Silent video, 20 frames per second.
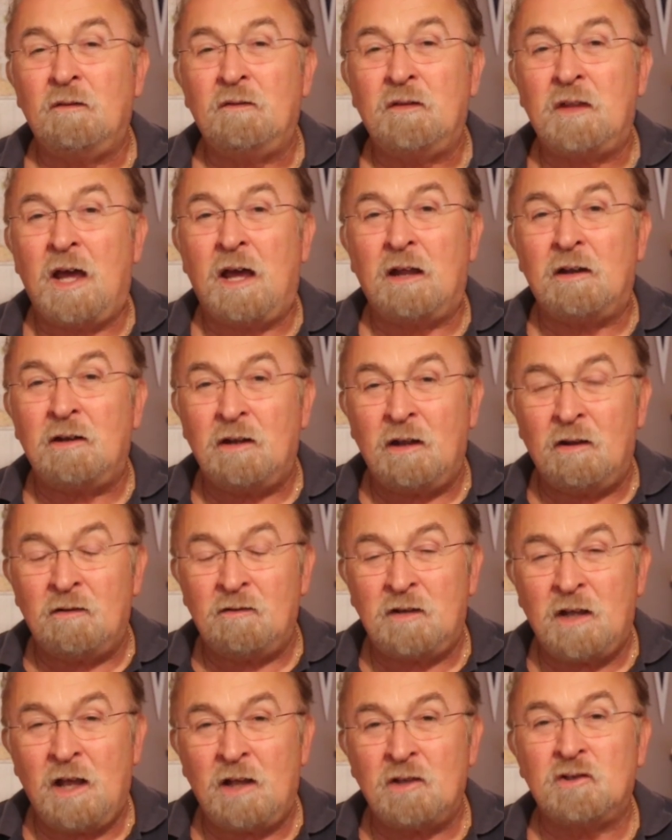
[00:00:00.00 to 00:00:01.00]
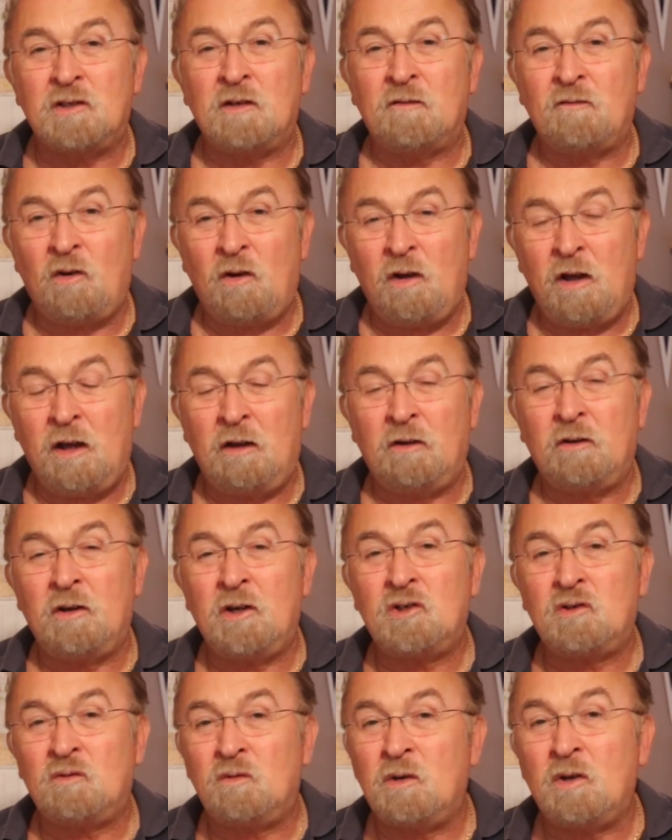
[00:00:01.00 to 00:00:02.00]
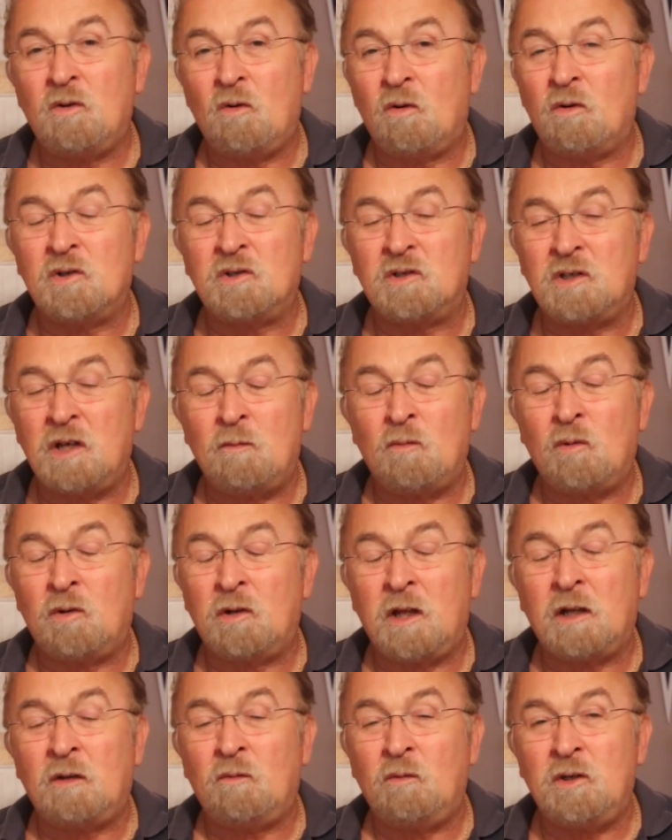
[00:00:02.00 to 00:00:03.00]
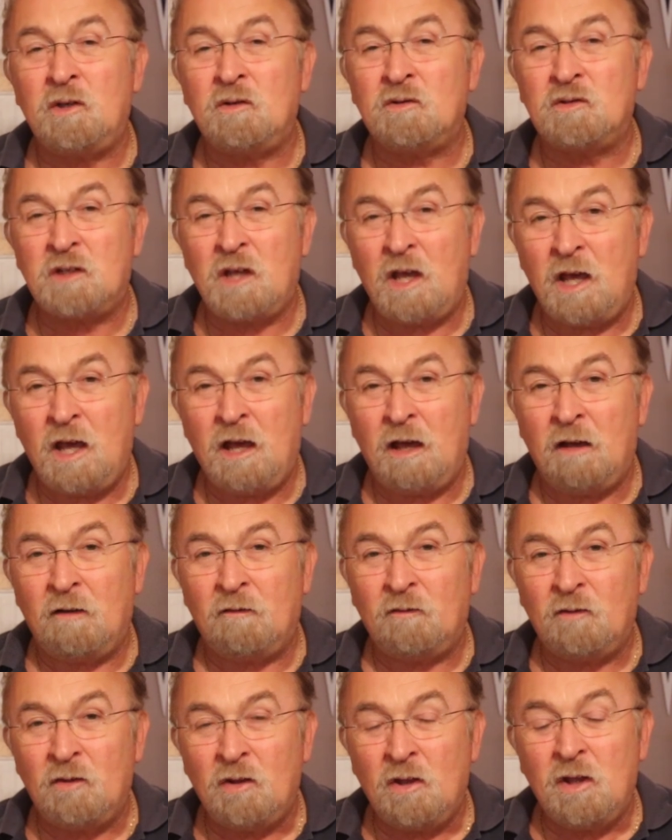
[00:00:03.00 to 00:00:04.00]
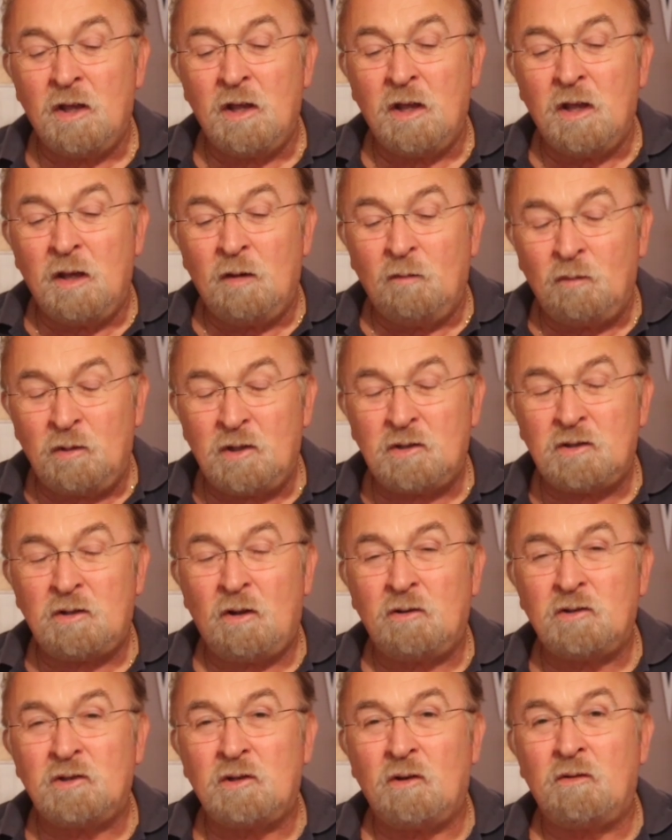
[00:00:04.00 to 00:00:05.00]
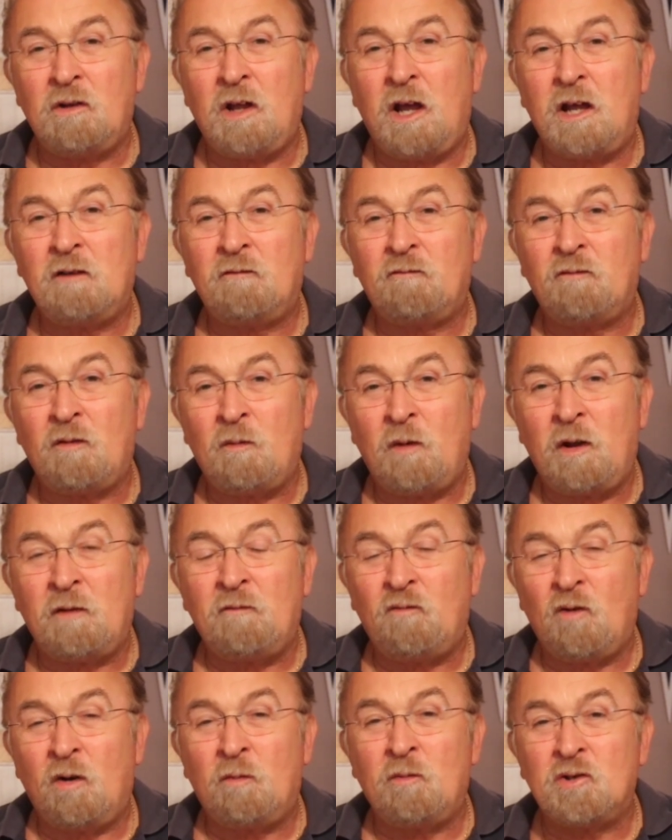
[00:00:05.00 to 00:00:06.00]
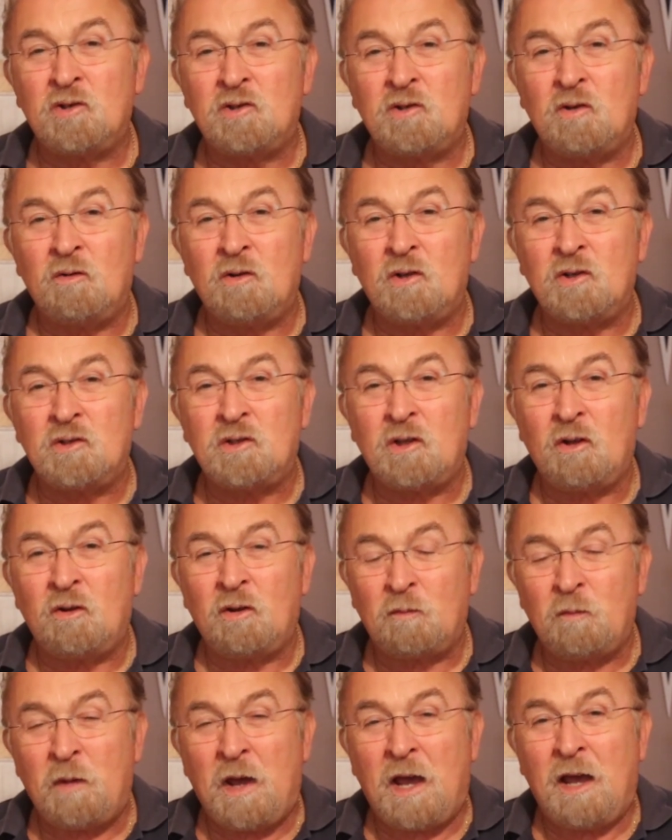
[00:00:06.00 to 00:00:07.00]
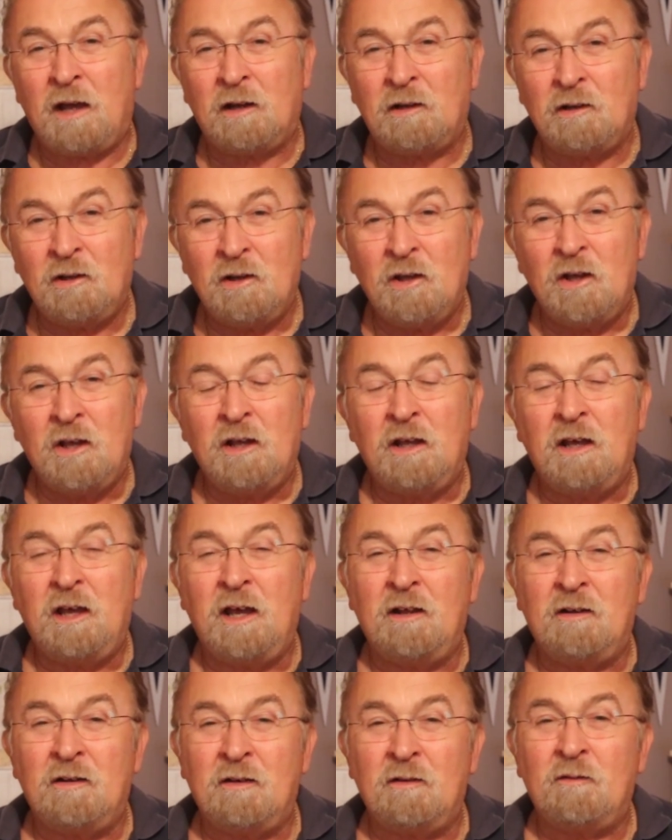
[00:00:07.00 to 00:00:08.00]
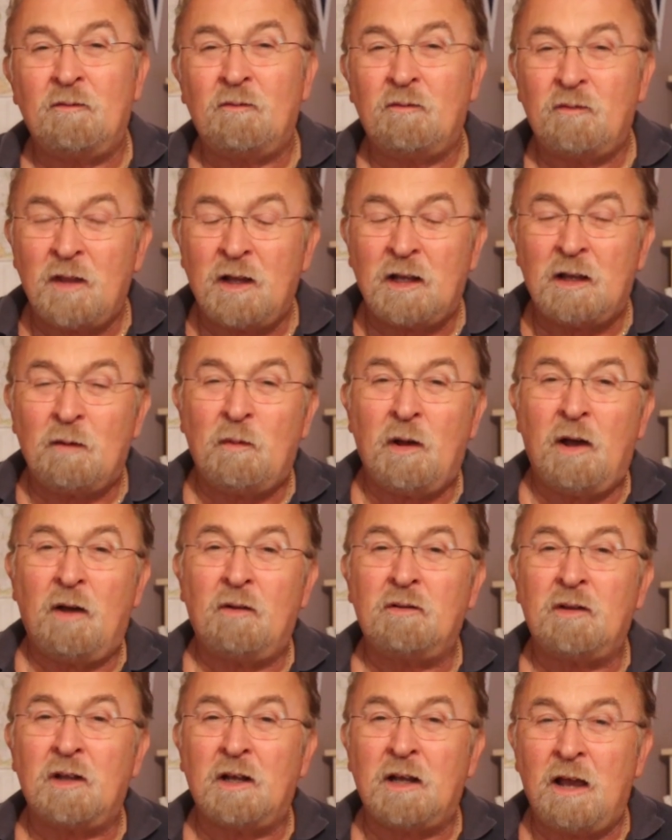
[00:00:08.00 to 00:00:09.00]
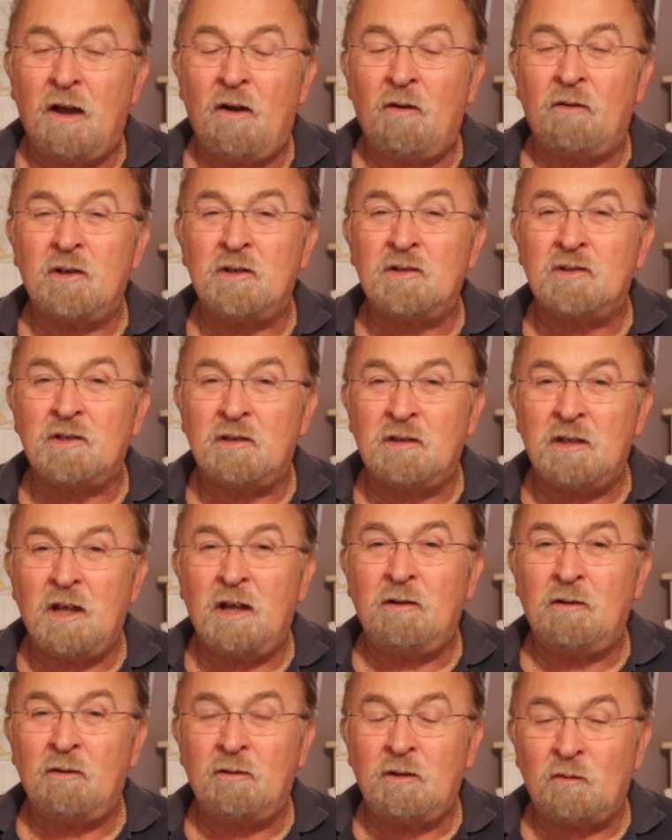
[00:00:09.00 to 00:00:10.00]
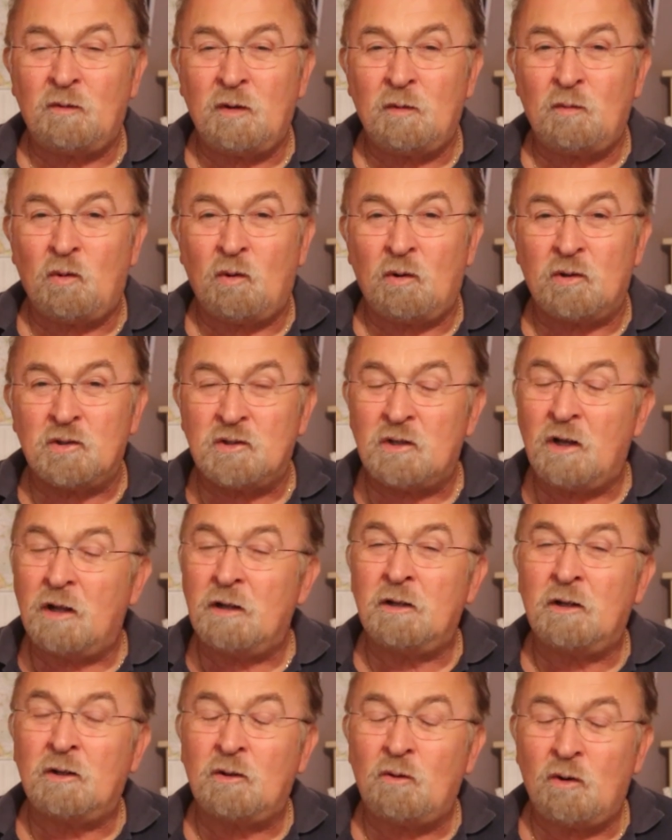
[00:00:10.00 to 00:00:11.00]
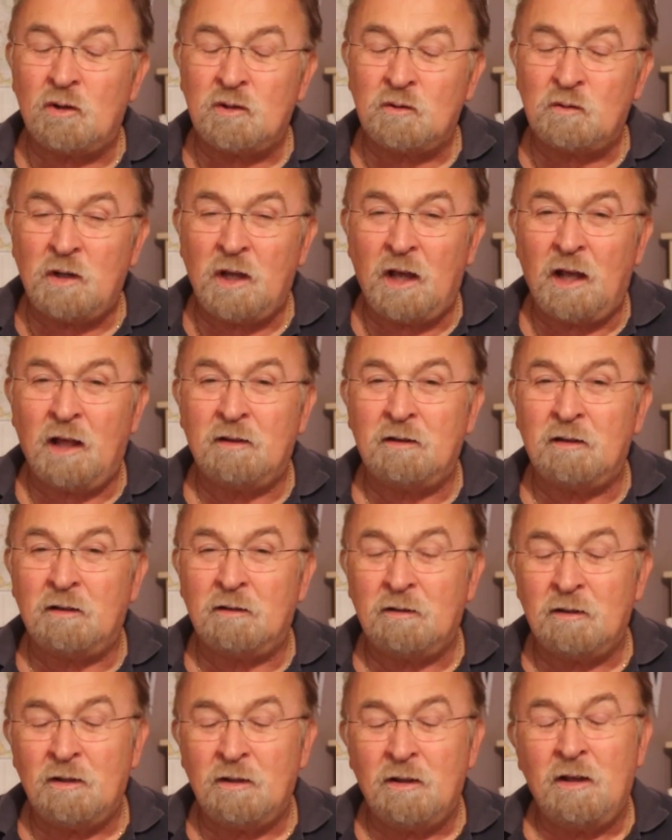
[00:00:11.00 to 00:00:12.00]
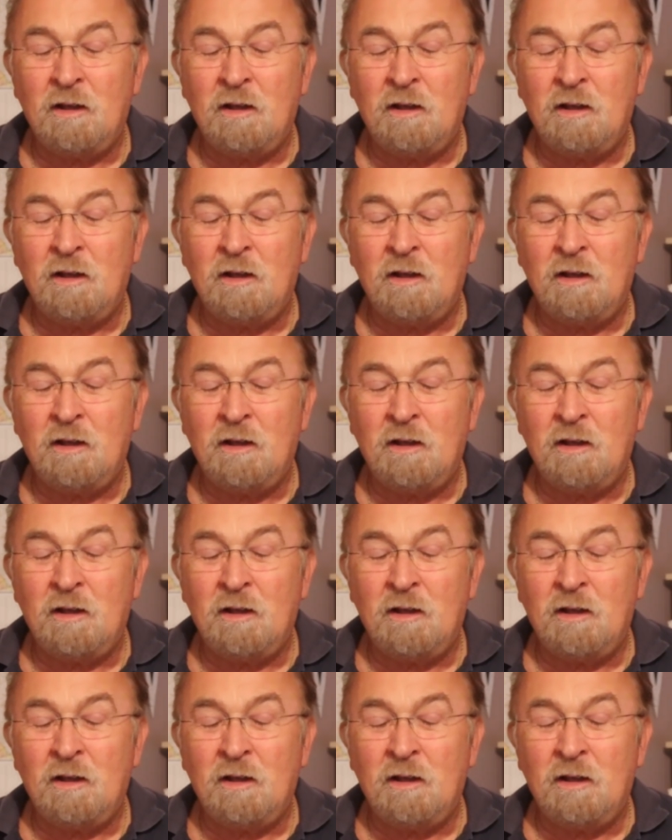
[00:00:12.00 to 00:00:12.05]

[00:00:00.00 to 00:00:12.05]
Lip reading: that intensive Ohio history course anymore like we used to have. But it's also nice for my former students to look back and think about the counties that they did the reports on. And of course we had the